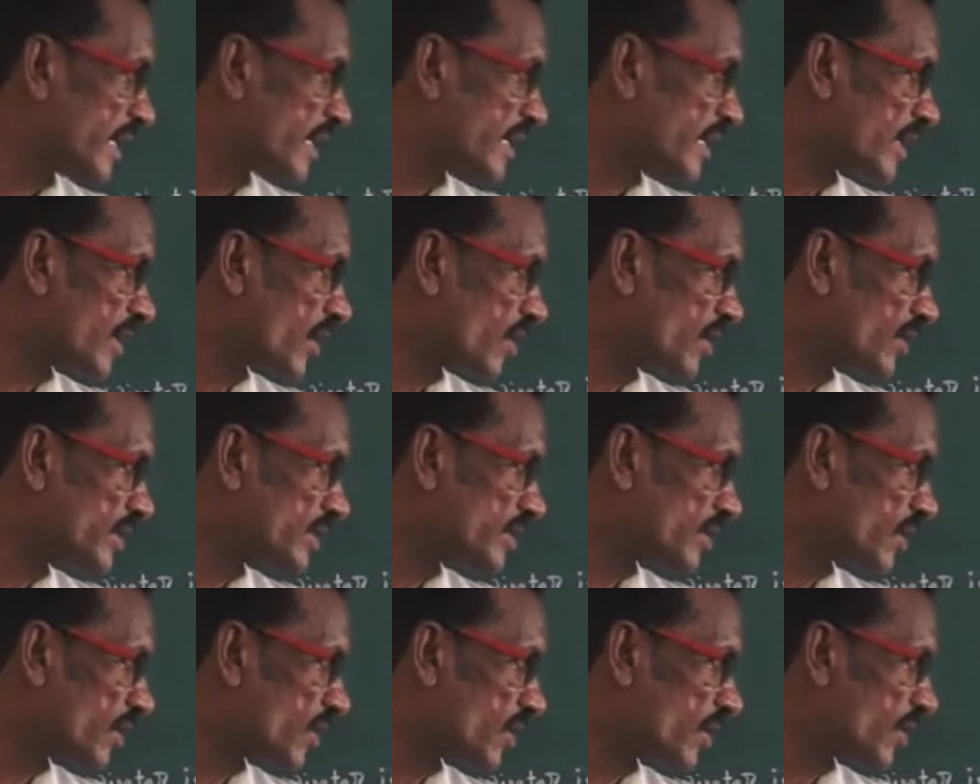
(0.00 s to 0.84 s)
and
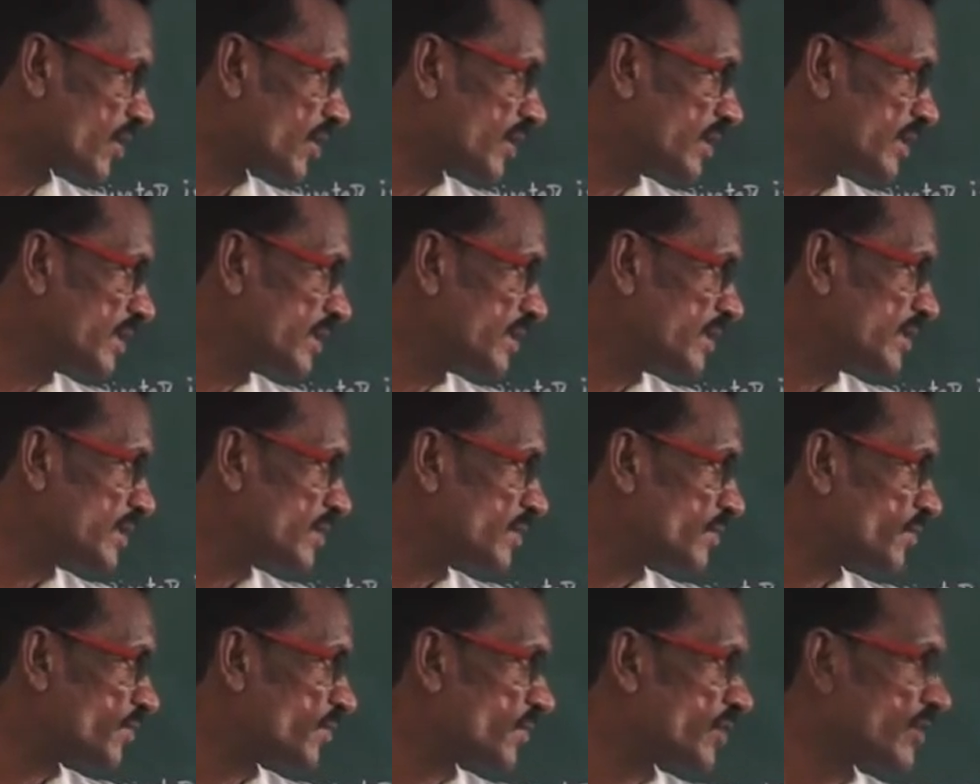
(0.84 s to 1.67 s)
not all
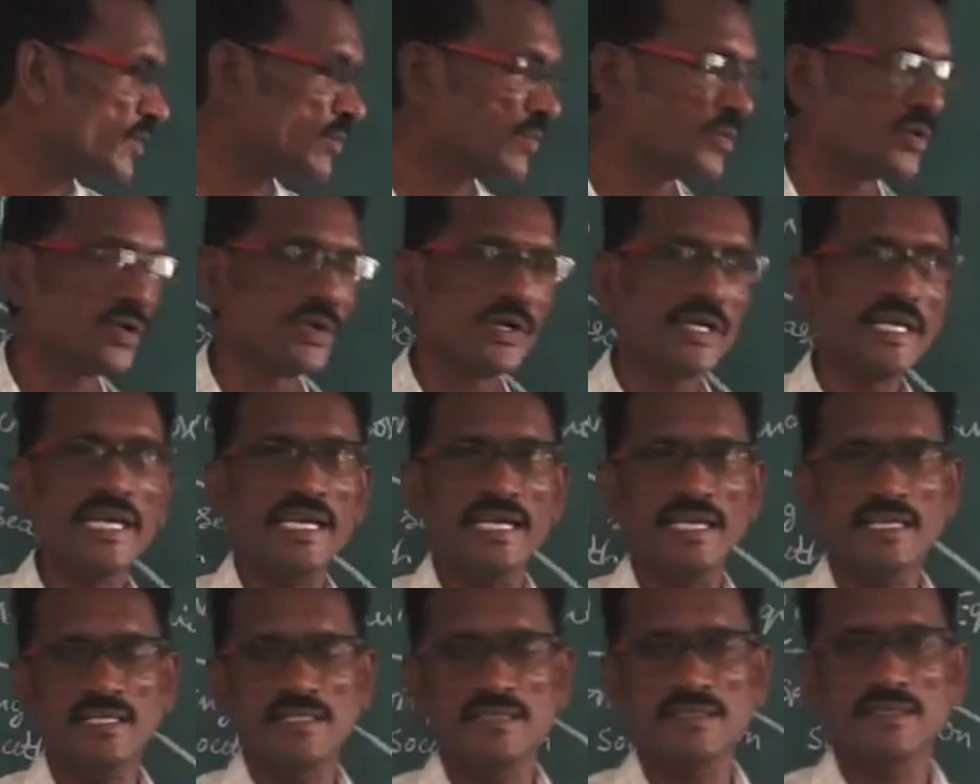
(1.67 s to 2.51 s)
full moon
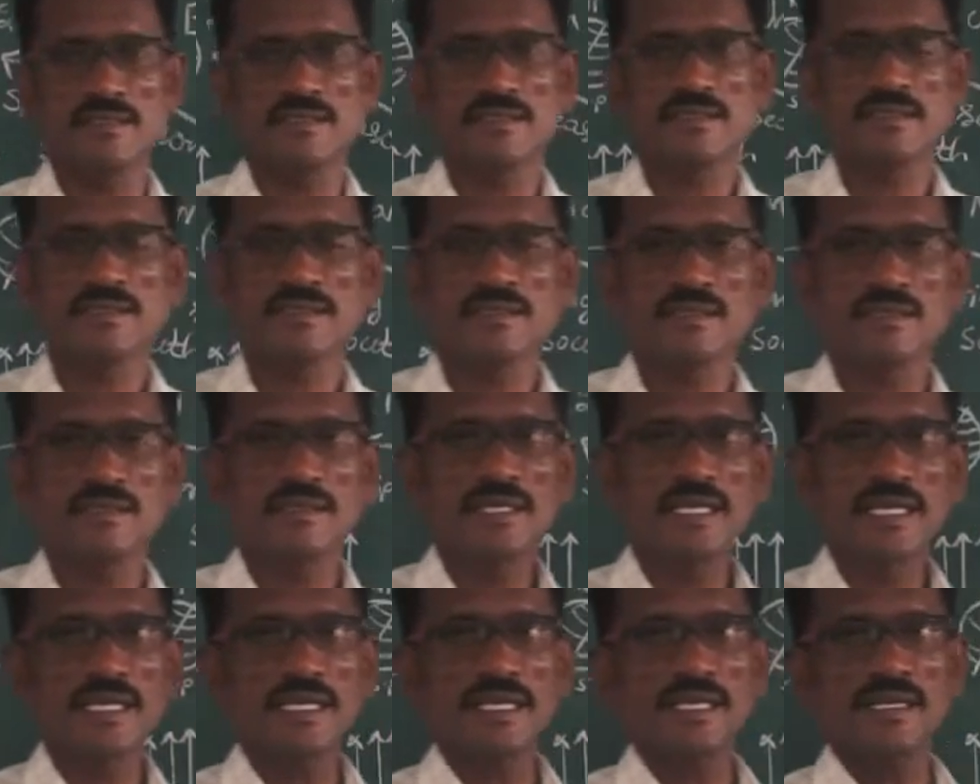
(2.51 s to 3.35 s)
days.
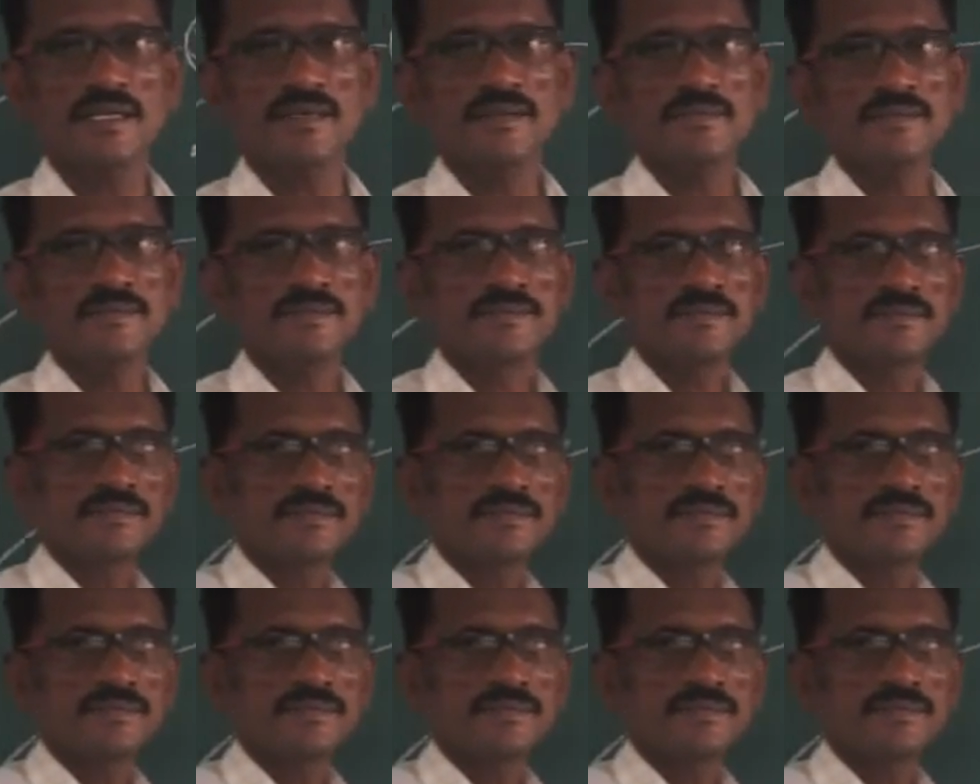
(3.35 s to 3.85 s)
Okay.